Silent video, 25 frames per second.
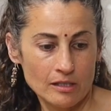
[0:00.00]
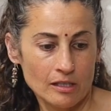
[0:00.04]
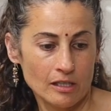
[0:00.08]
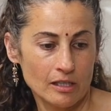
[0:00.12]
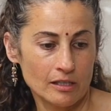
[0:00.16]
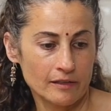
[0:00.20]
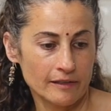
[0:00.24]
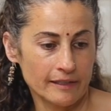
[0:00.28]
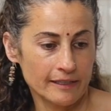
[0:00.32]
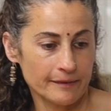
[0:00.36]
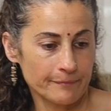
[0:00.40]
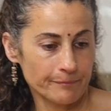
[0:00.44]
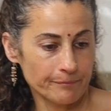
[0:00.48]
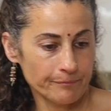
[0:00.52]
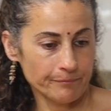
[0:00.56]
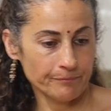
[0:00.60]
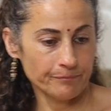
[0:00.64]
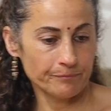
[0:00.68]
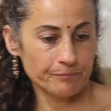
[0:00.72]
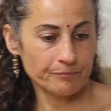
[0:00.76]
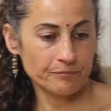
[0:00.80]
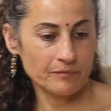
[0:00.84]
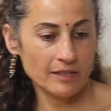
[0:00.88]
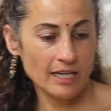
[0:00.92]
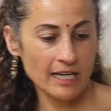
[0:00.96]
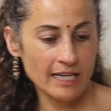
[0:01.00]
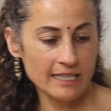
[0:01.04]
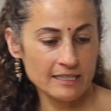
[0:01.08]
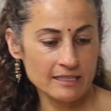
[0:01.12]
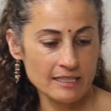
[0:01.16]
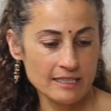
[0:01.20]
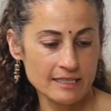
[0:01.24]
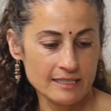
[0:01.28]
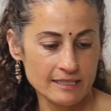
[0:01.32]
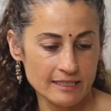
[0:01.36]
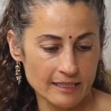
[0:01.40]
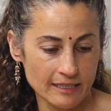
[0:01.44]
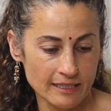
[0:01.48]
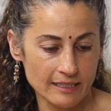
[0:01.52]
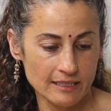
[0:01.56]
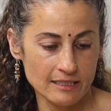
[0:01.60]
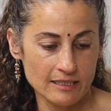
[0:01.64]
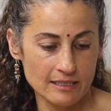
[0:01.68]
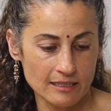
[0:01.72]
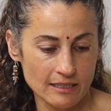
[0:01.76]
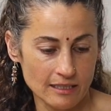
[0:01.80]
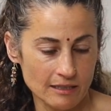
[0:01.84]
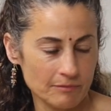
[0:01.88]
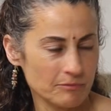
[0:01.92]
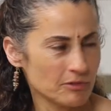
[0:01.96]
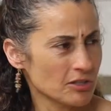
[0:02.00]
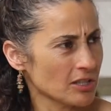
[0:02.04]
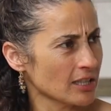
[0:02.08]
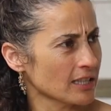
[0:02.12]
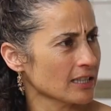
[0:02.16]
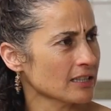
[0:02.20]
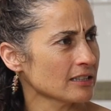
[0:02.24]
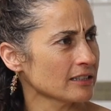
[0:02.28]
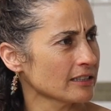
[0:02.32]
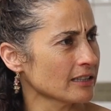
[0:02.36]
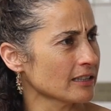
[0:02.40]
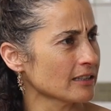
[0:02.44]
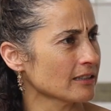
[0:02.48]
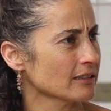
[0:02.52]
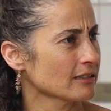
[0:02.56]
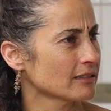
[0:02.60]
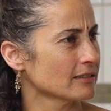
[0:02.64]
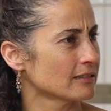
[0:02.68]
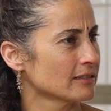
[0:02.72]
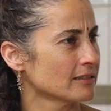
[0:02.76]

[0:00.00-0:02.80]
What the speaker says: All right, now as I said, did I click?